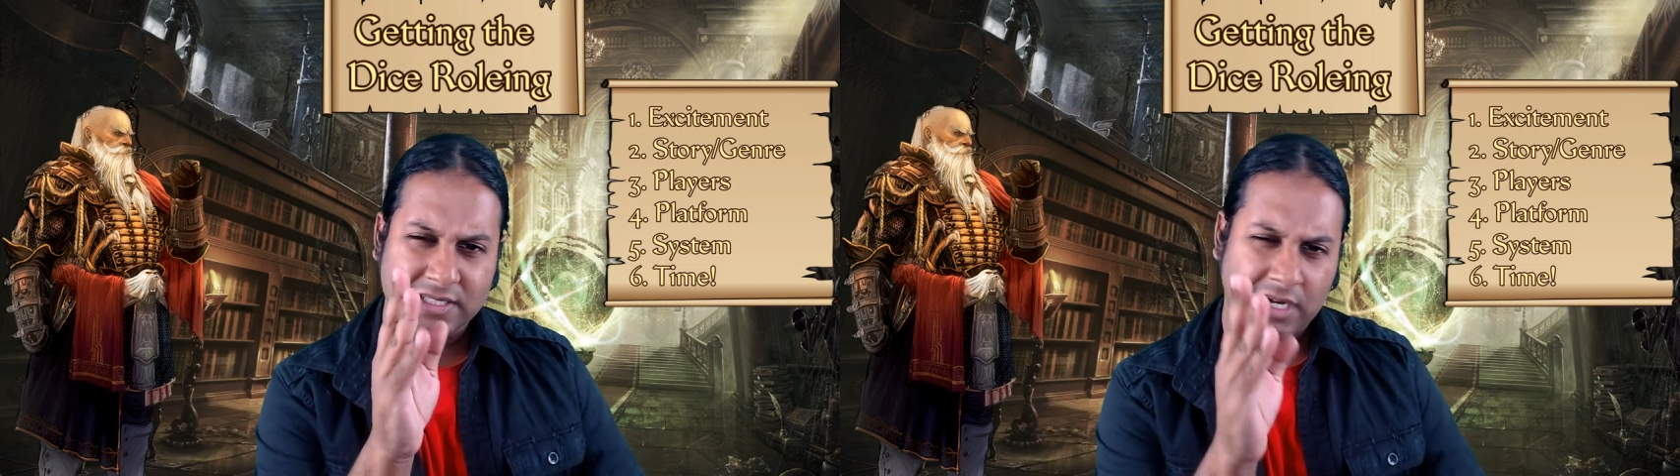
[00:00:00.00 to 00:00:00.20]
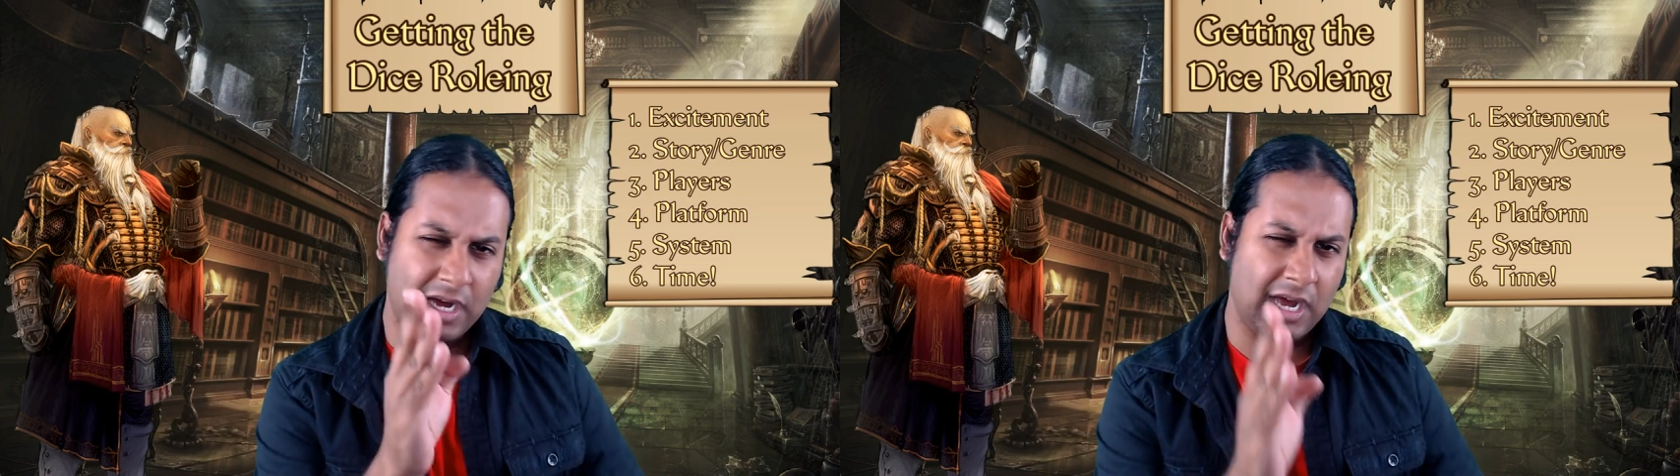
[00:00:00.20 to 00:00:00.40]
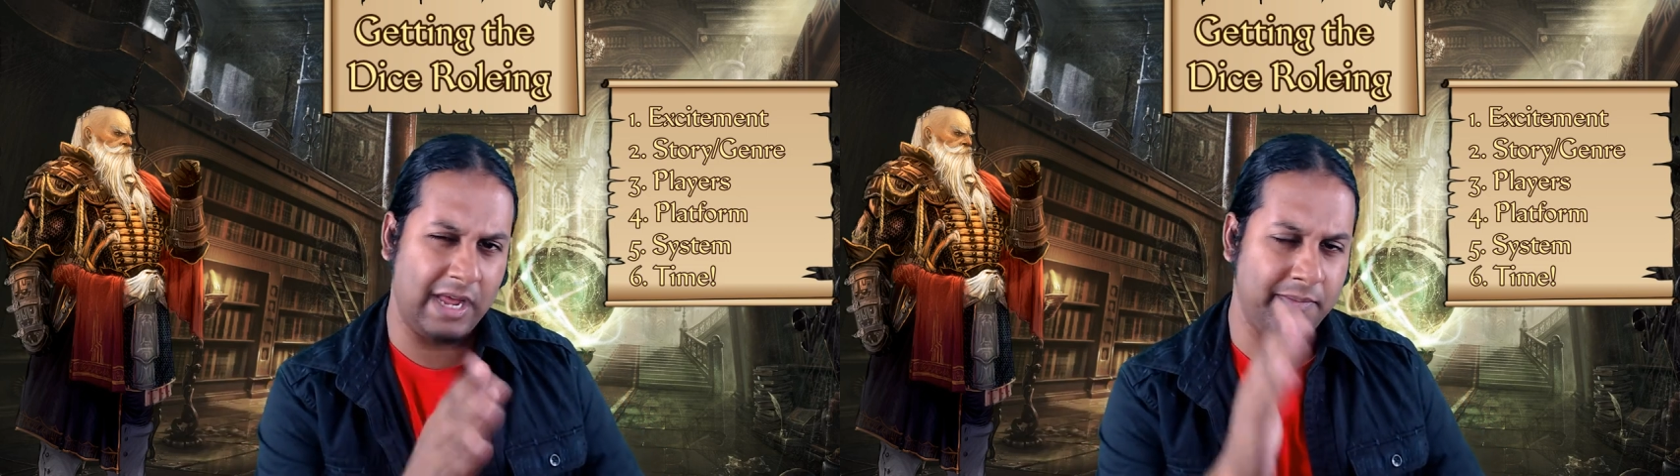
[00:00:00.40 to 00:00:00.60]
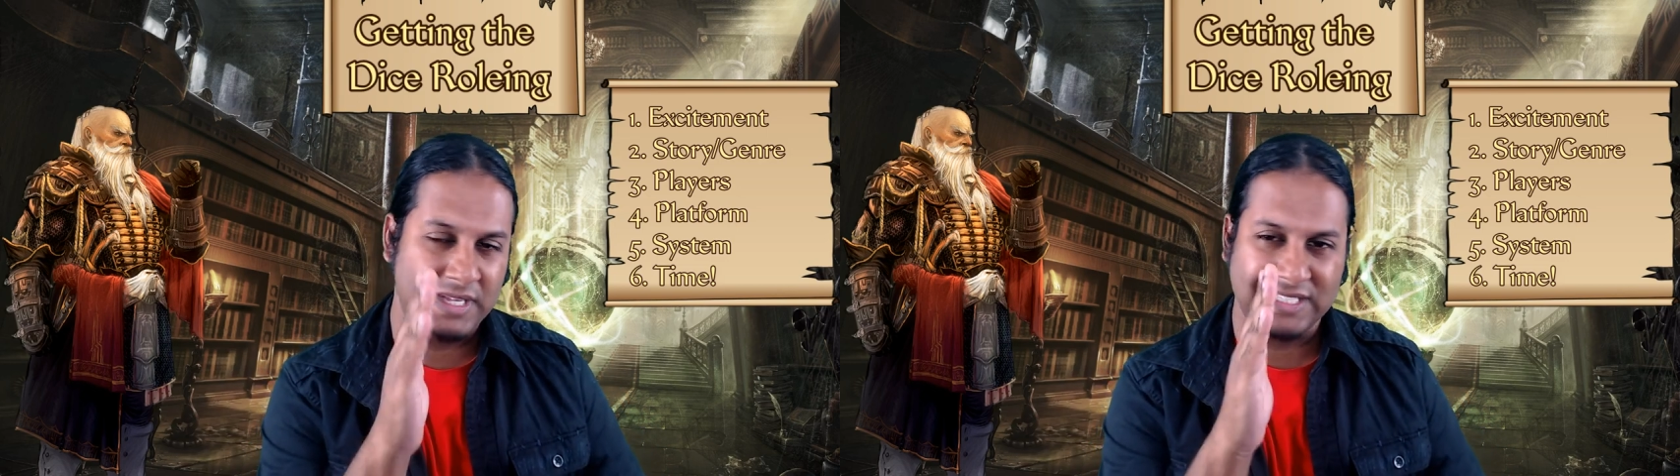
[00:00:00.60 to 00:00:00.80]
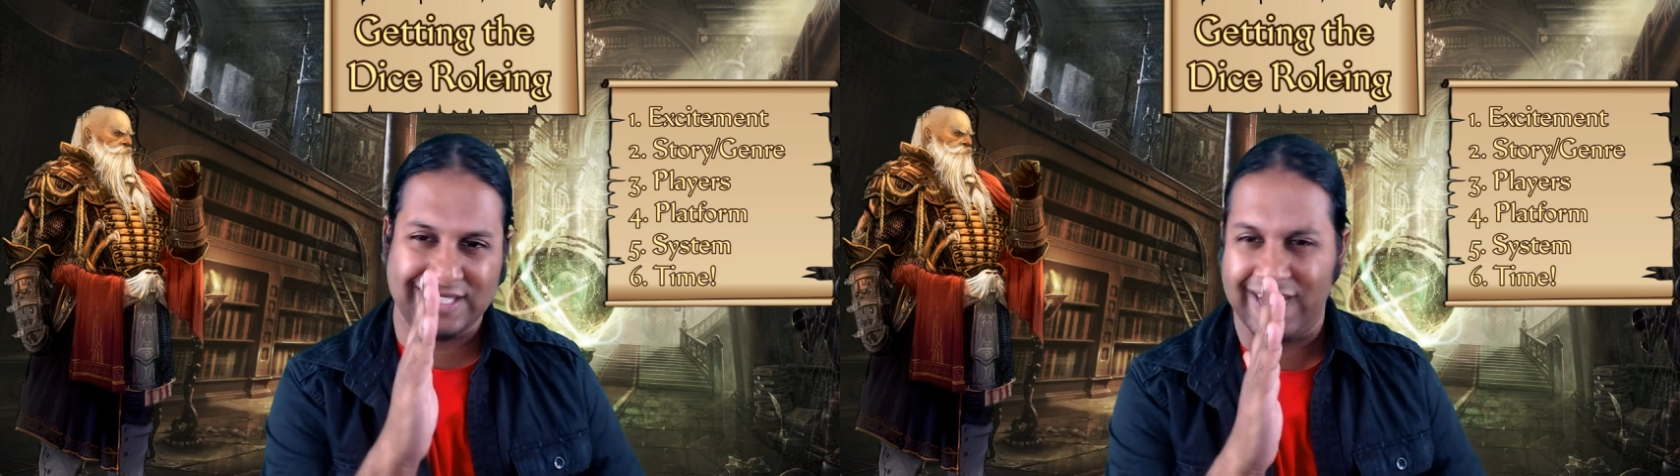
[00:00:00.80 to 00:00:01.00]
time
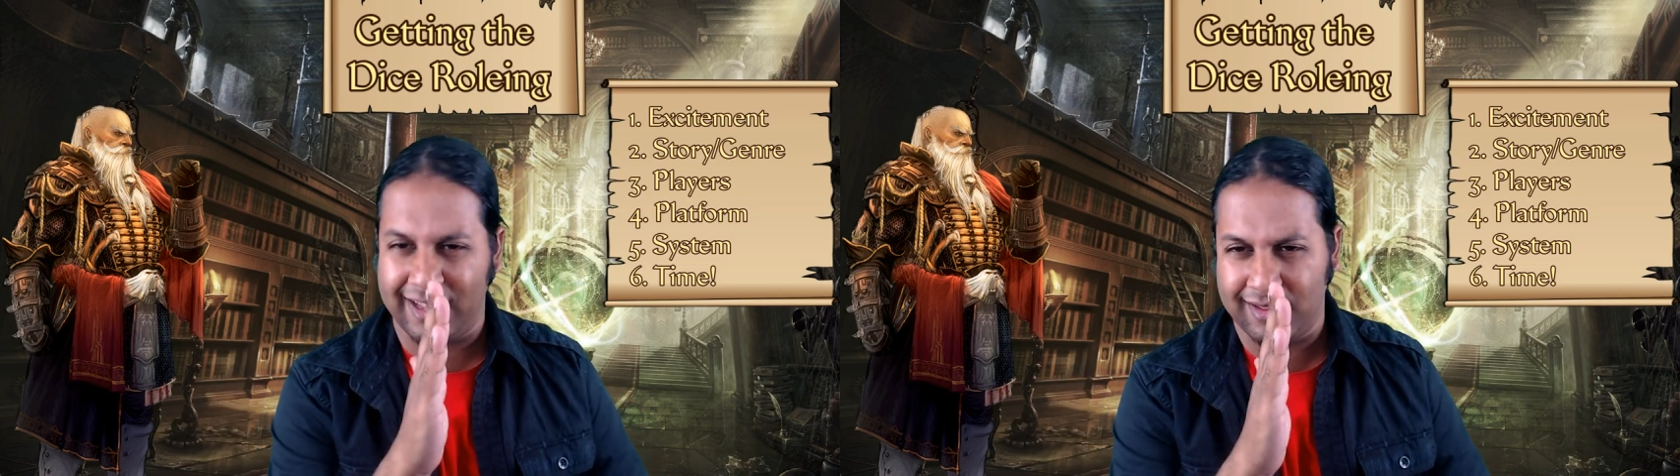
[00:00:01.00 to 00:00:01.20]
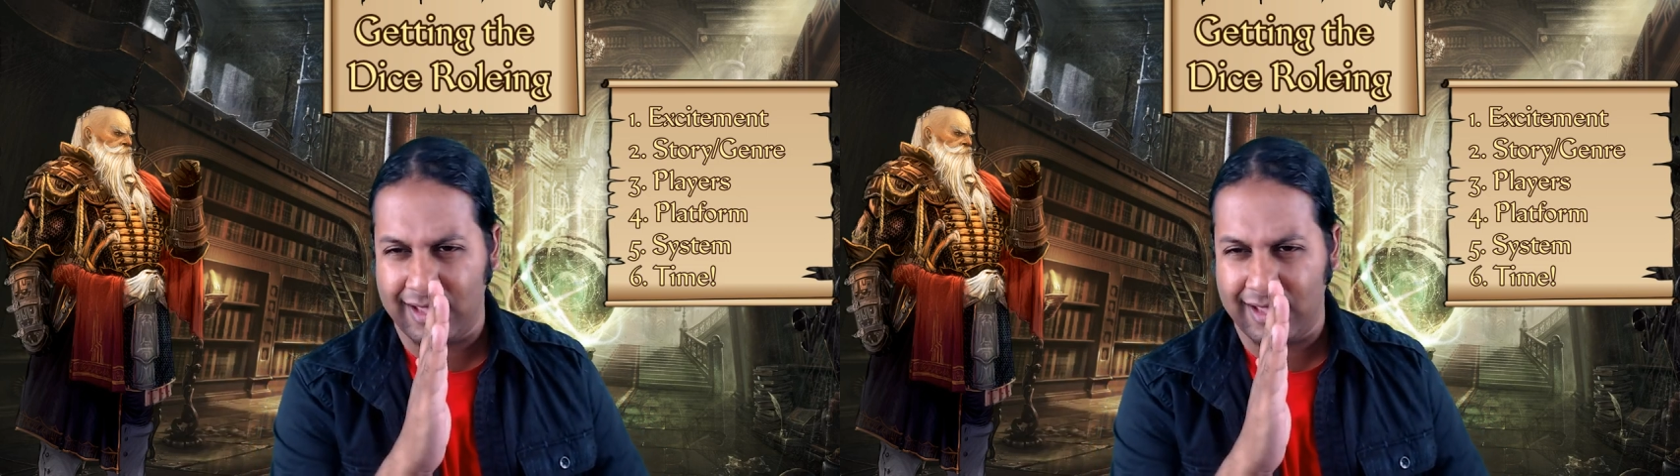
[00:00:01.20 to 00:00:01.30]
is like